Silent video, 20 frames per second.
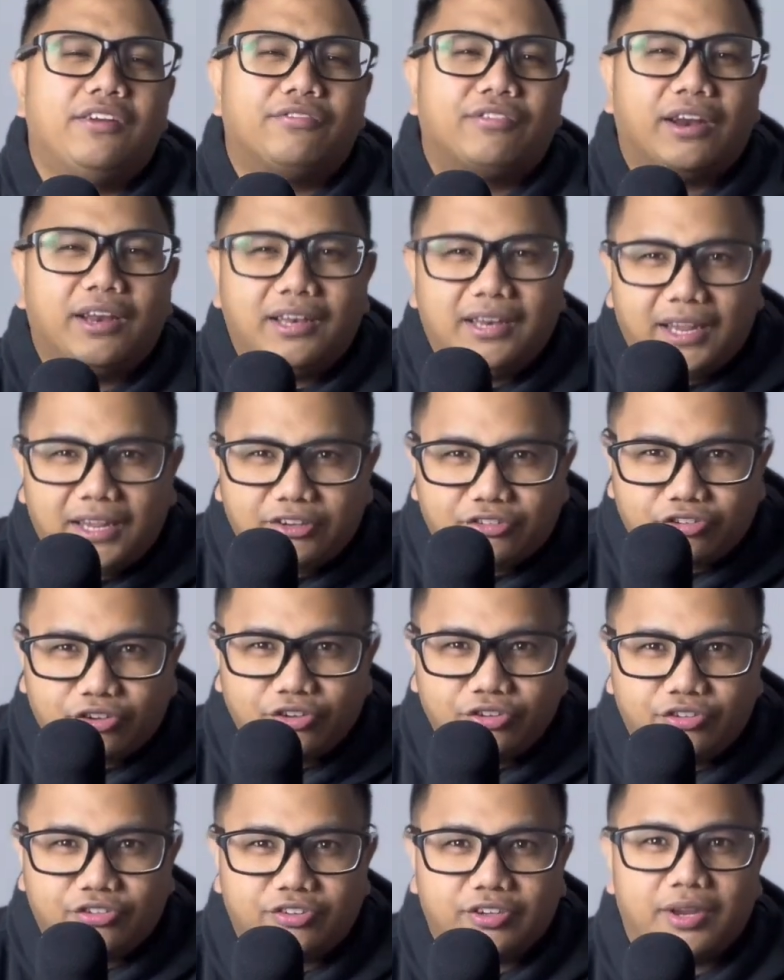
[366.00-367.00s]

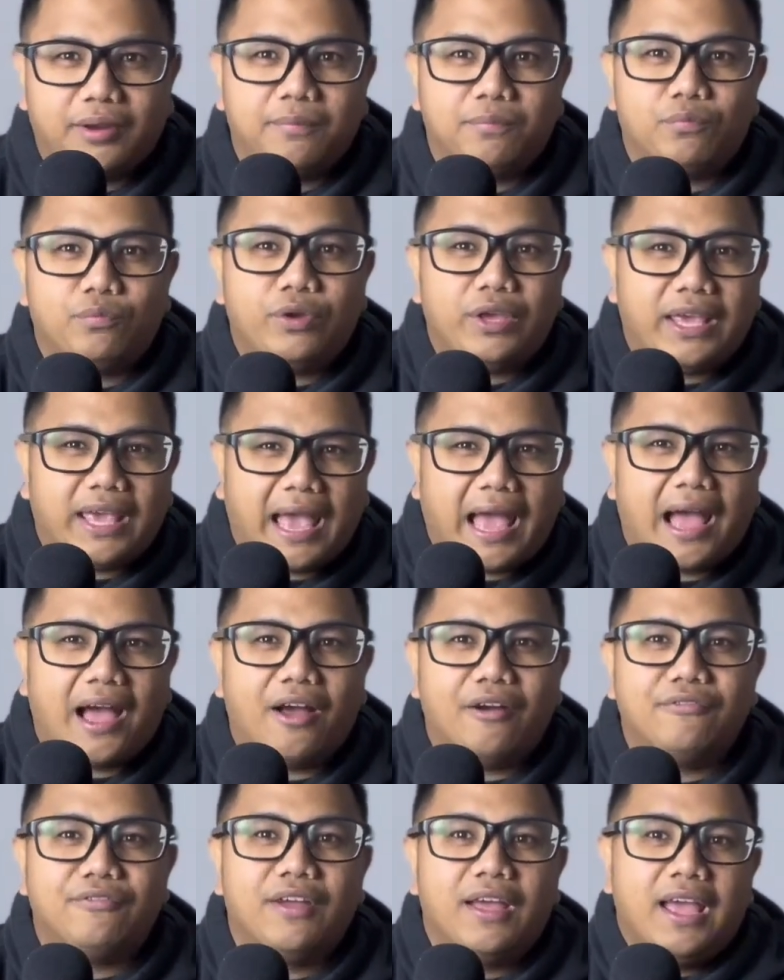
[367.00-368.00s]
relationship we
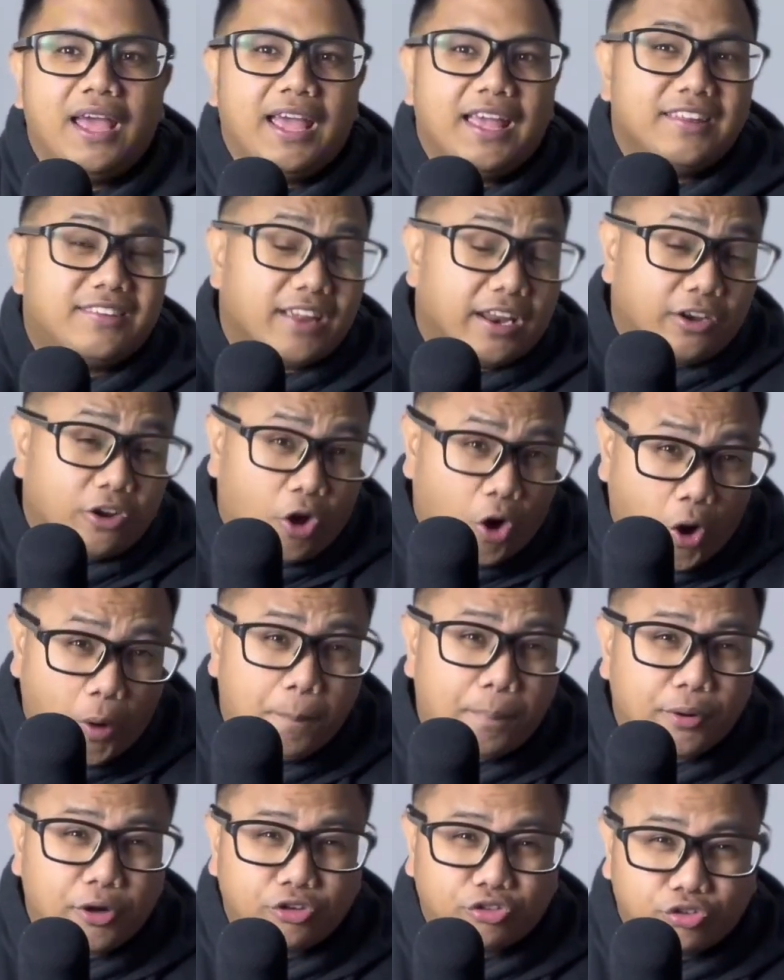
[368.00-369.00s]
have is an
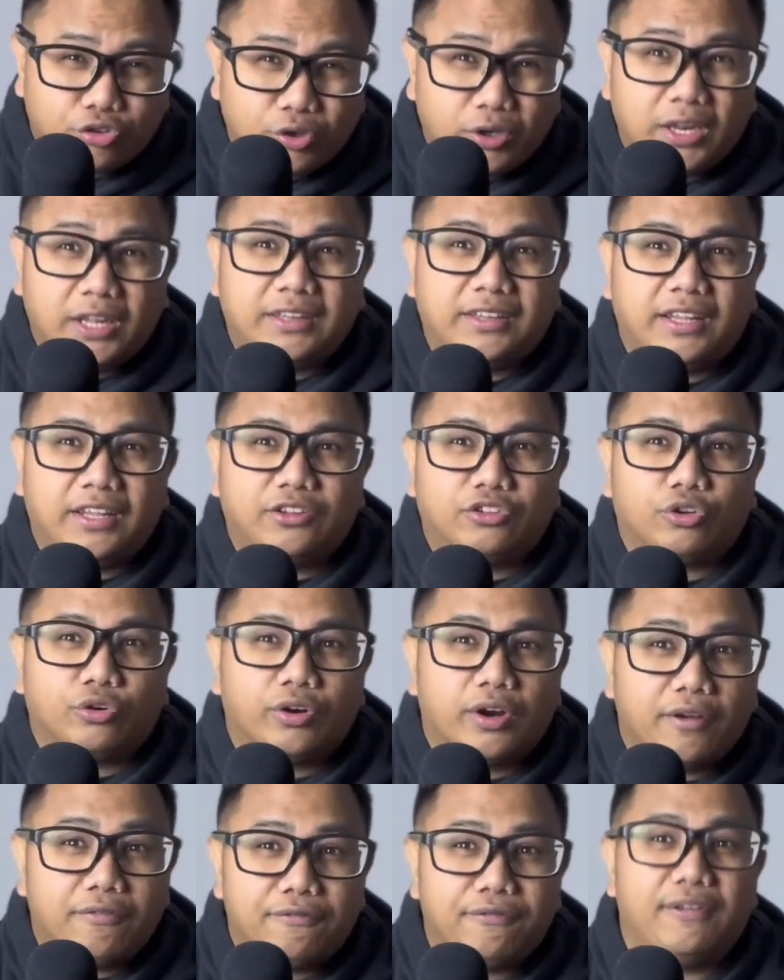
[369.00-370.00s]
opportunity to
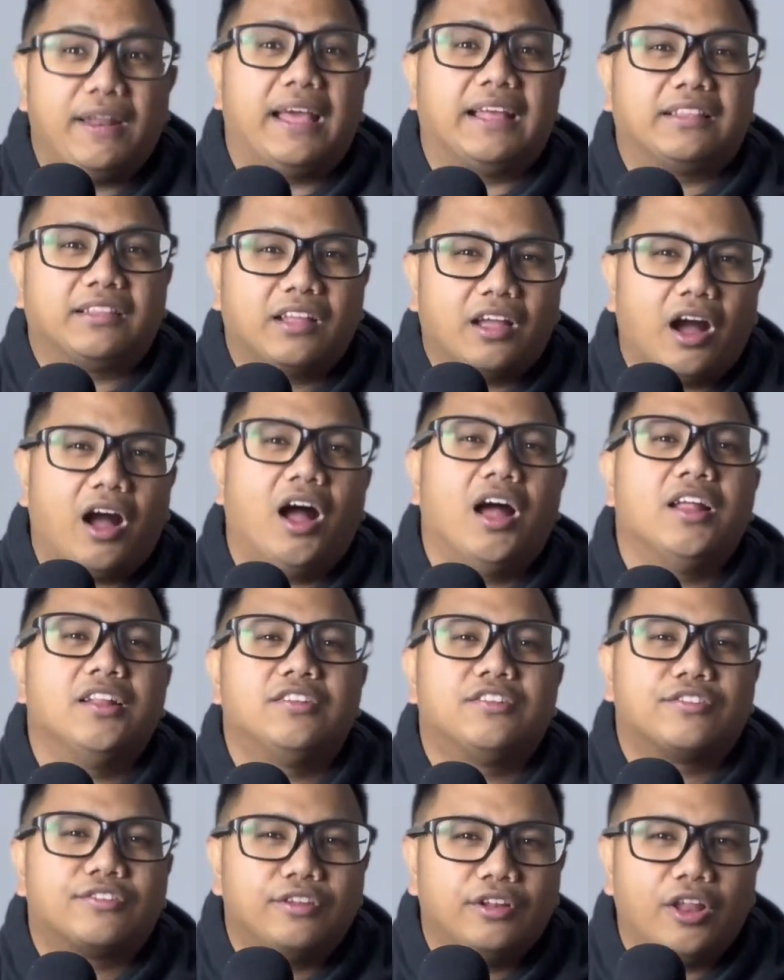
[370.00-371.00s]
reflect
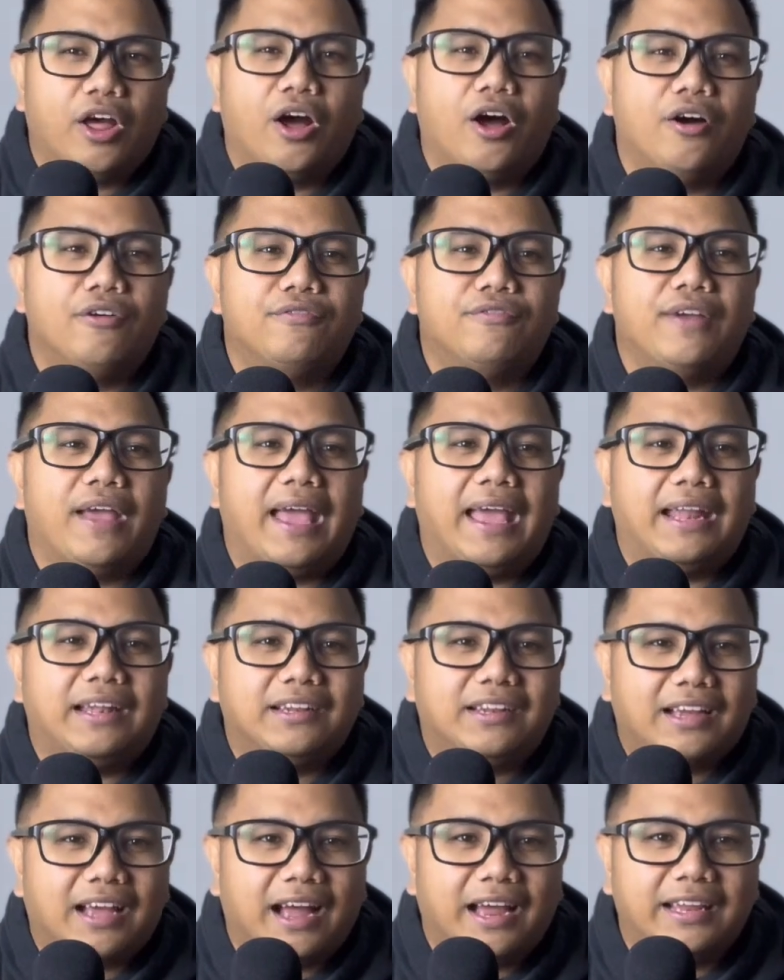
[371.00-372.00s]
God's love
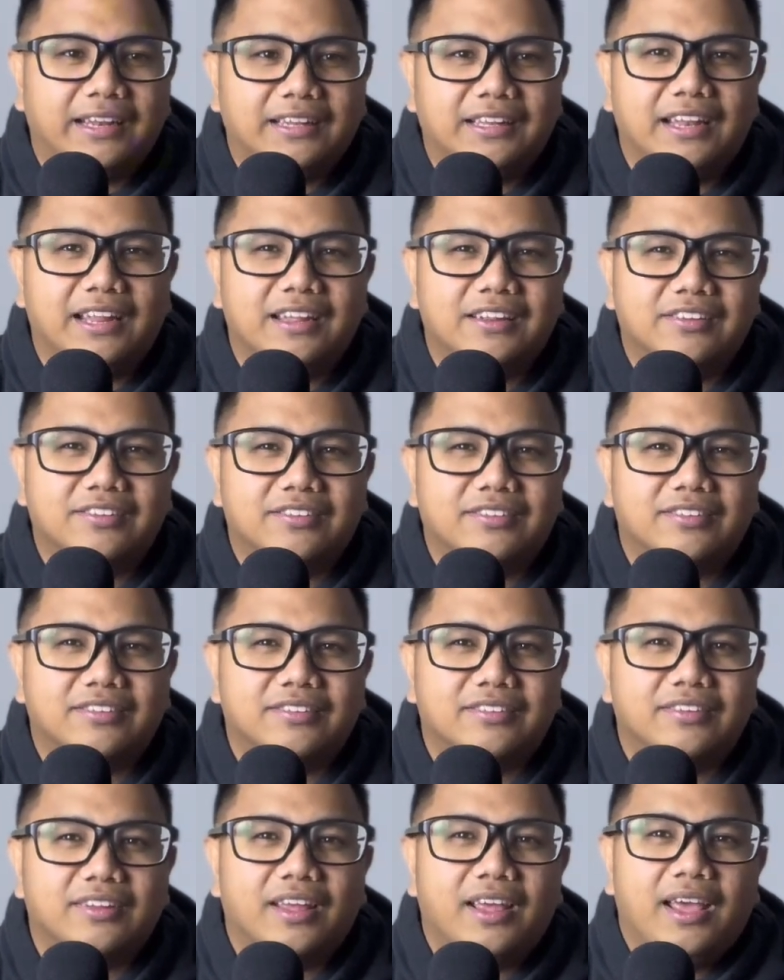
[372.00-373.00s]
and
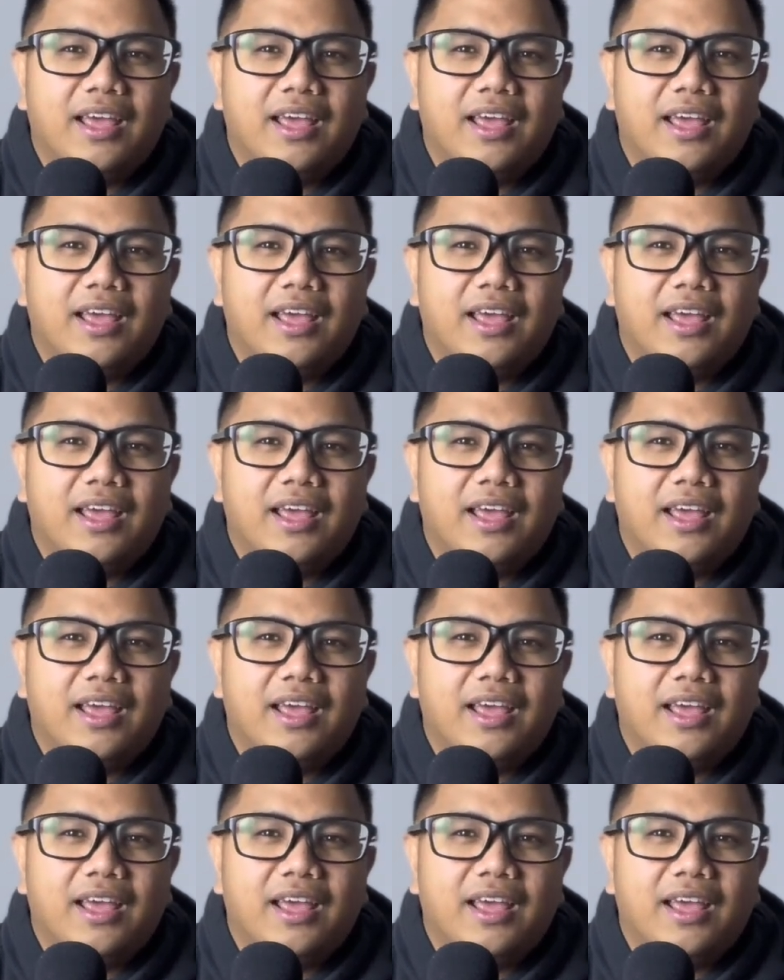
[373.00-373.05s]
kindness.